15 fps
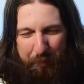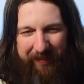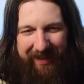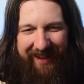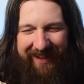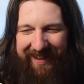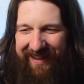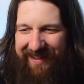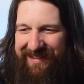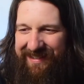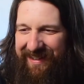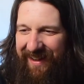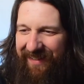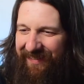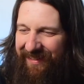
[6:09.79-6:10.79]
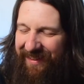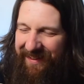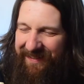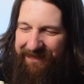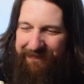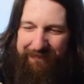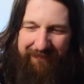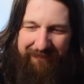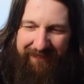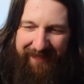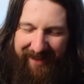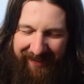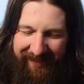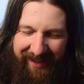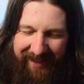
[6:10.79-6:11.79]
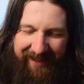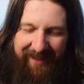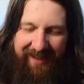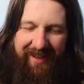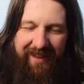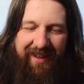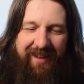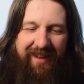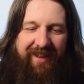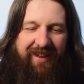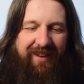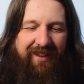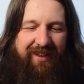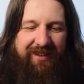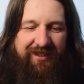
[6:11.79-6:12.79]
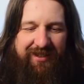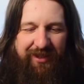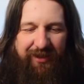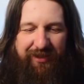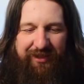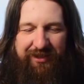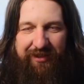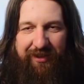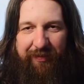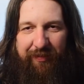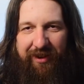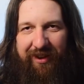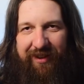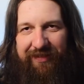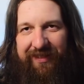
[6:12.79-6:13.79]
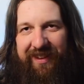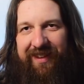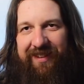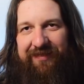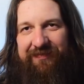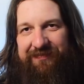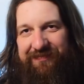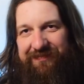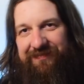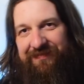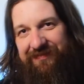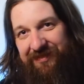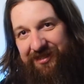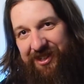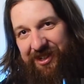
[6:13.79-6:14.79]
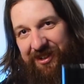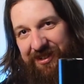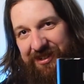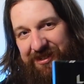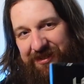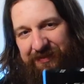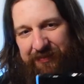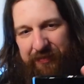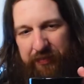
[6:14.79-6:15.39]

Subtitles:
I can't stop with it. Okay, Soda Stream coffee. Cheers.